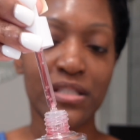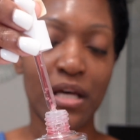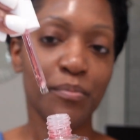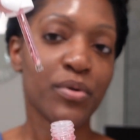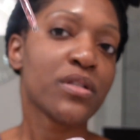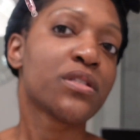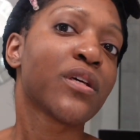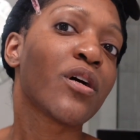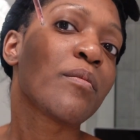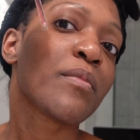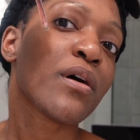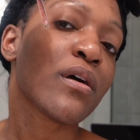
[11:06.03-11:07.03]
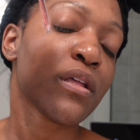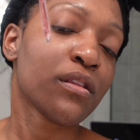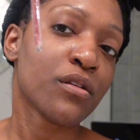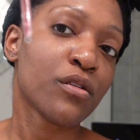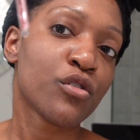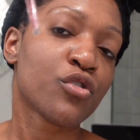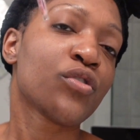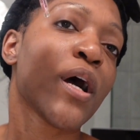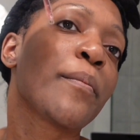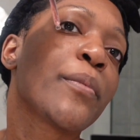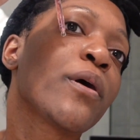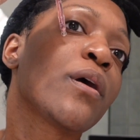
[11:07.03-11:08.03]
I put some in the little
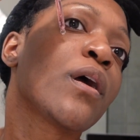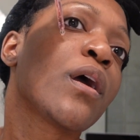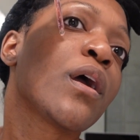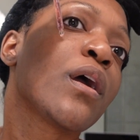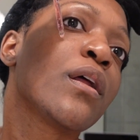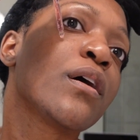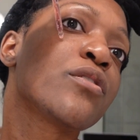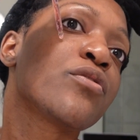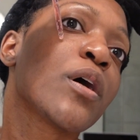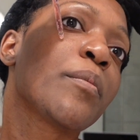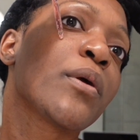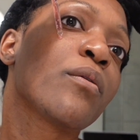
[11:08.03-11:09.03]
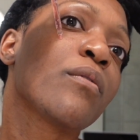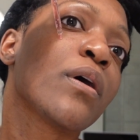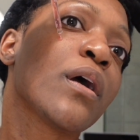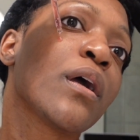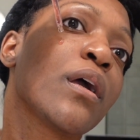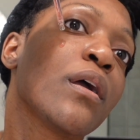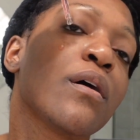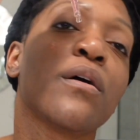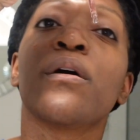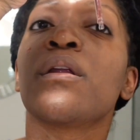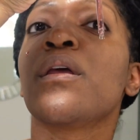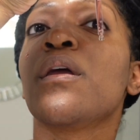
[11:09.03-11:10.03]
dropper and I drop it right
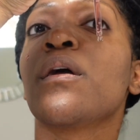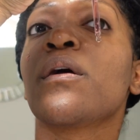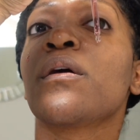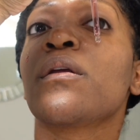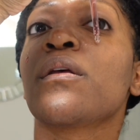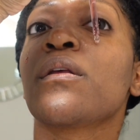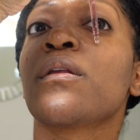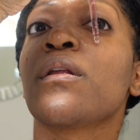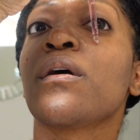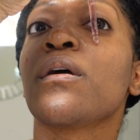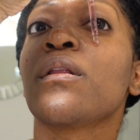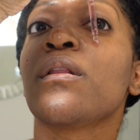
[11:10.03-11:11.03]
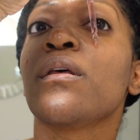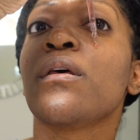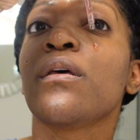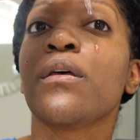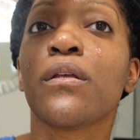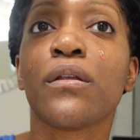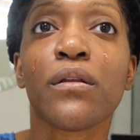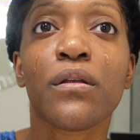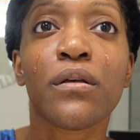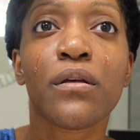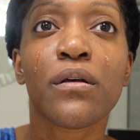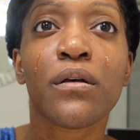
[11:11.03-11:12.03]
on here just like this.
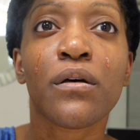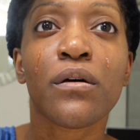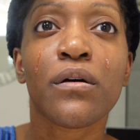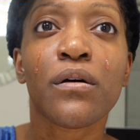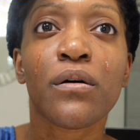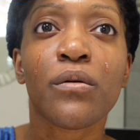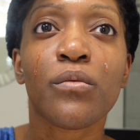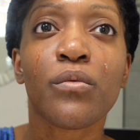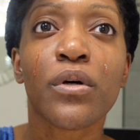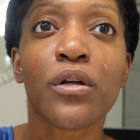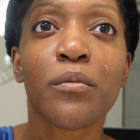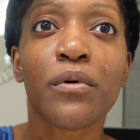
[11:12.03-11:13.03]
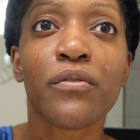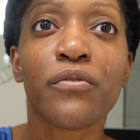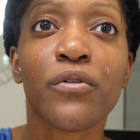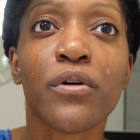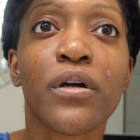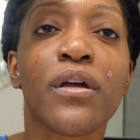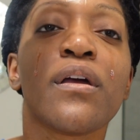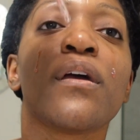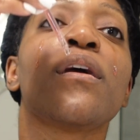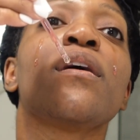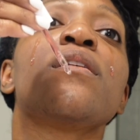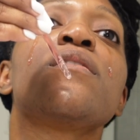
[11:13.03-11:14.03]
One on my
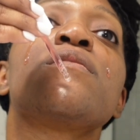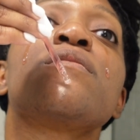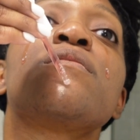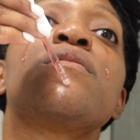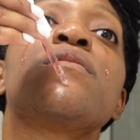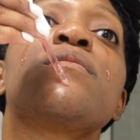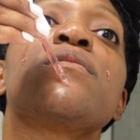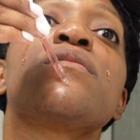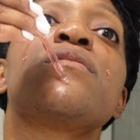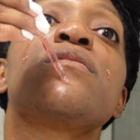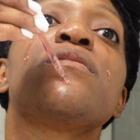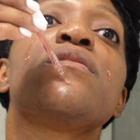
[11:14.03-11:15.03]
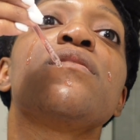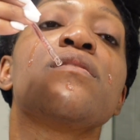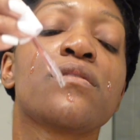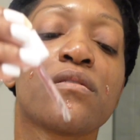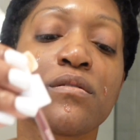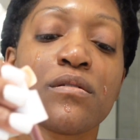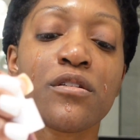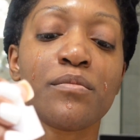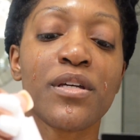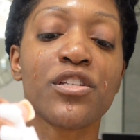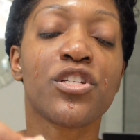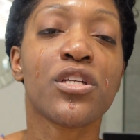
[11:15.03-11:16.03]
forehead, one on my chin, because
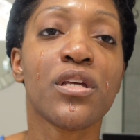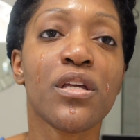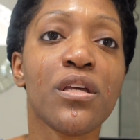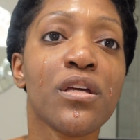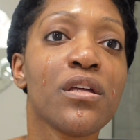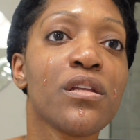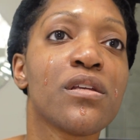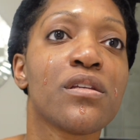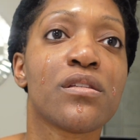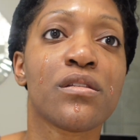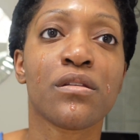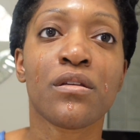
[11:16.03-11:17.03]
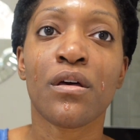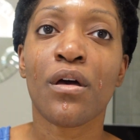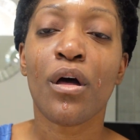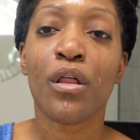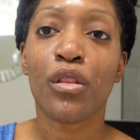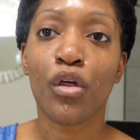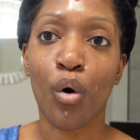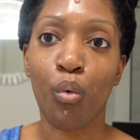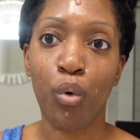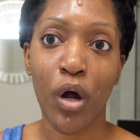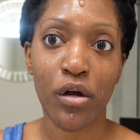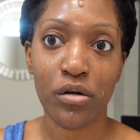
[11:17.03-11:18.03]
my chin is the
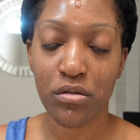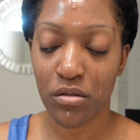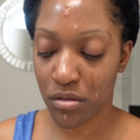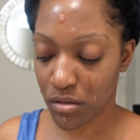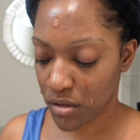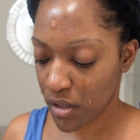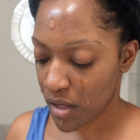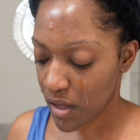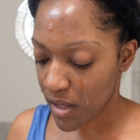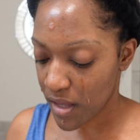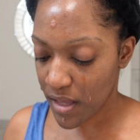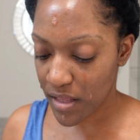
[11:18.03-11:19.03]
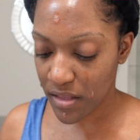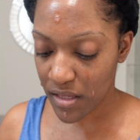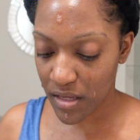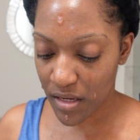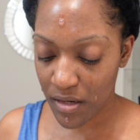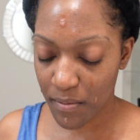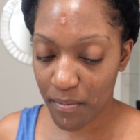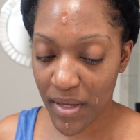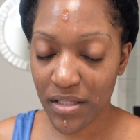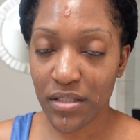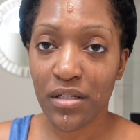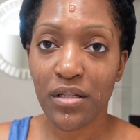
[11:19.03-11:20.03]
worst. And then
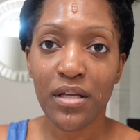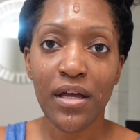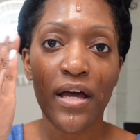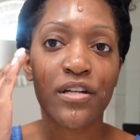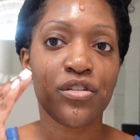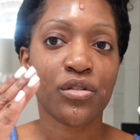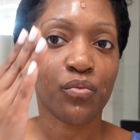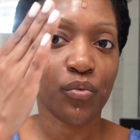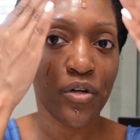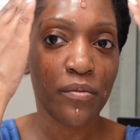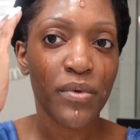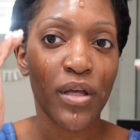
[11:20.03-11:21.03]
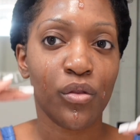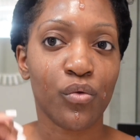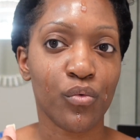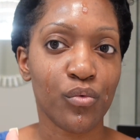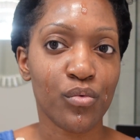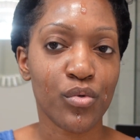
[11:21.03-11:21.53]
basically I just rub that through,